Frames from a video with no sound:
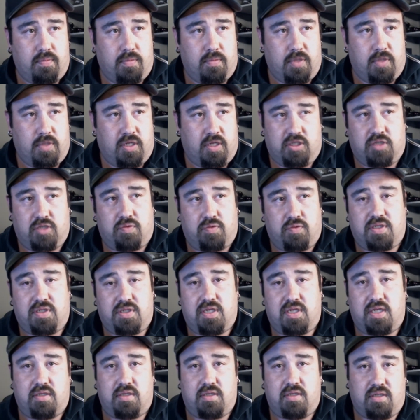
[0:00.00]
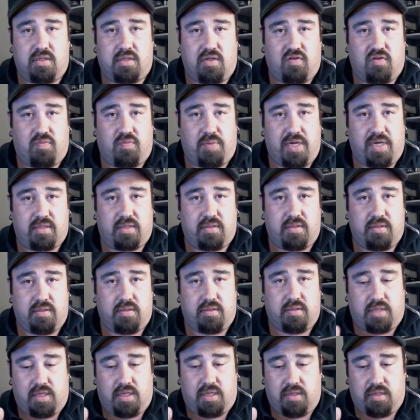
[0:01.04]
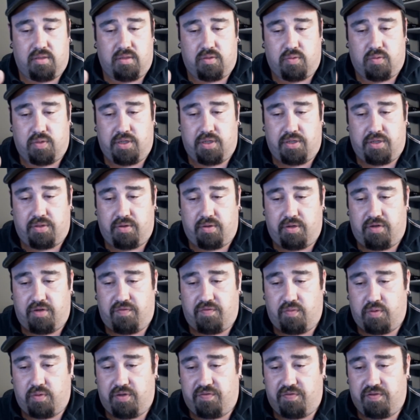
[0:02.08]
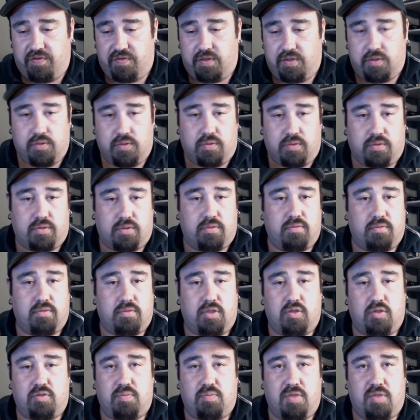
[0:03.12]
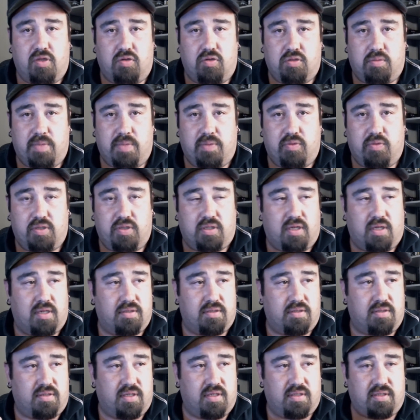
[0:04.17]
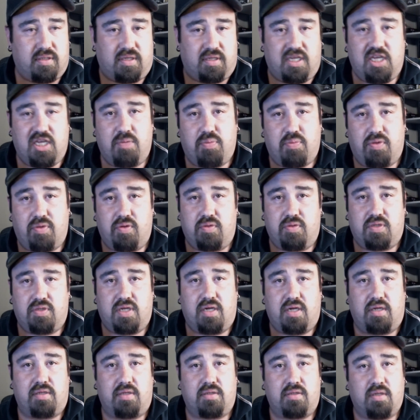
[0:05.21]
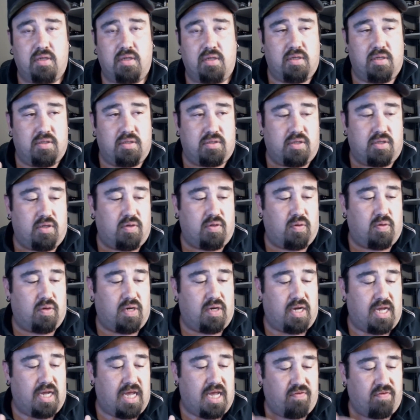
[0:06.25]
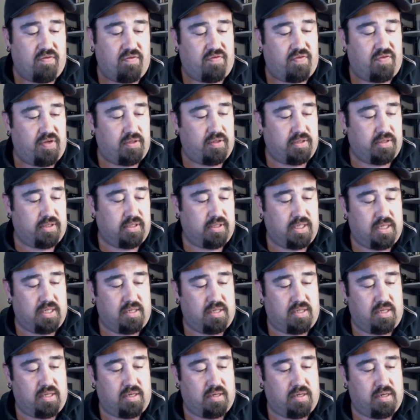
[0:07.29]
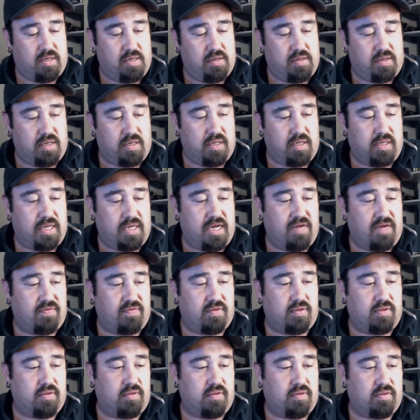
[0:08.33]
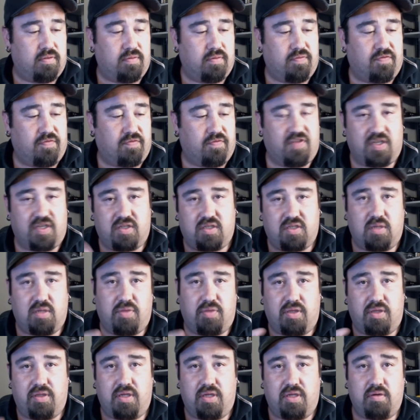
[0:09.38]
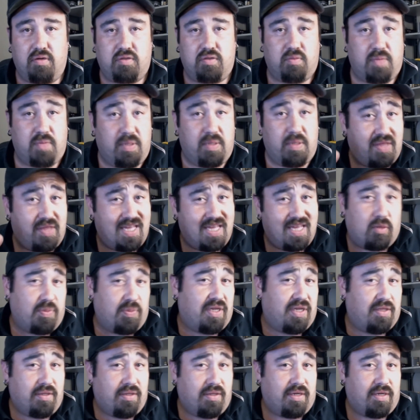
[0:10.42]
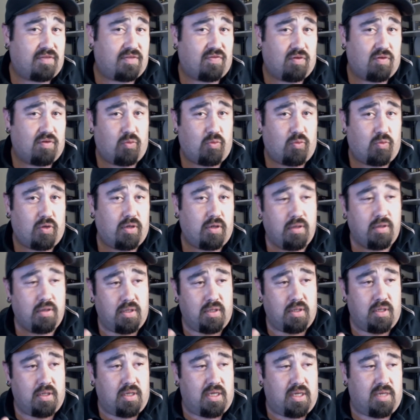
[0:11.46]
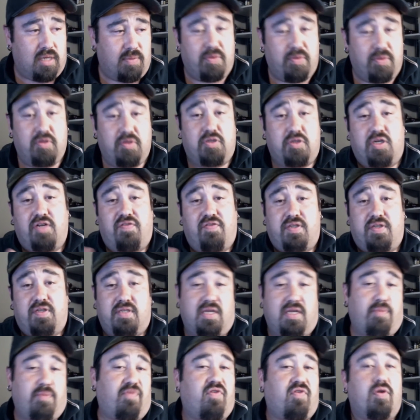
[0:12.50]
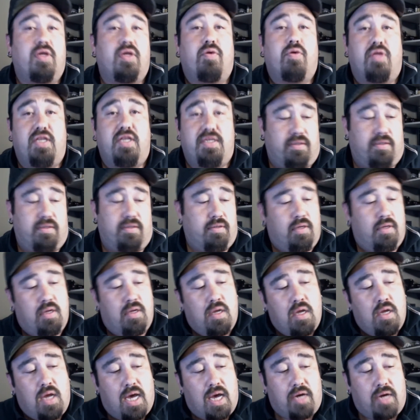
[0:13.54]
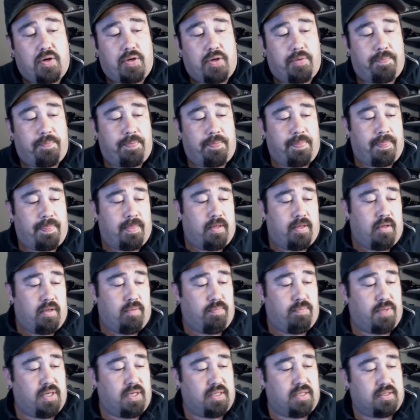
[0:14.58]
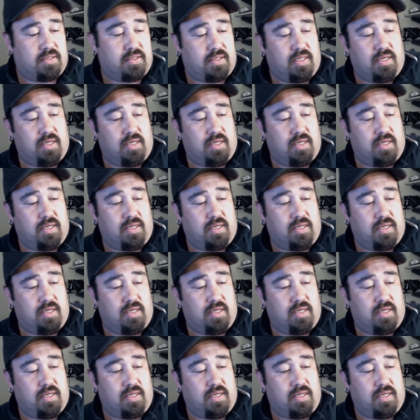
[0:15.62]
It just resets itself back to 10, 20, 30, 40, 50 joules. Those are memory slots. It doesn't keep those settings. So I have a feeling that they're going to have to fix something there. So maybe that'll be in the next firmware. And maybe they're trying to fix that before they release it. I don't know. But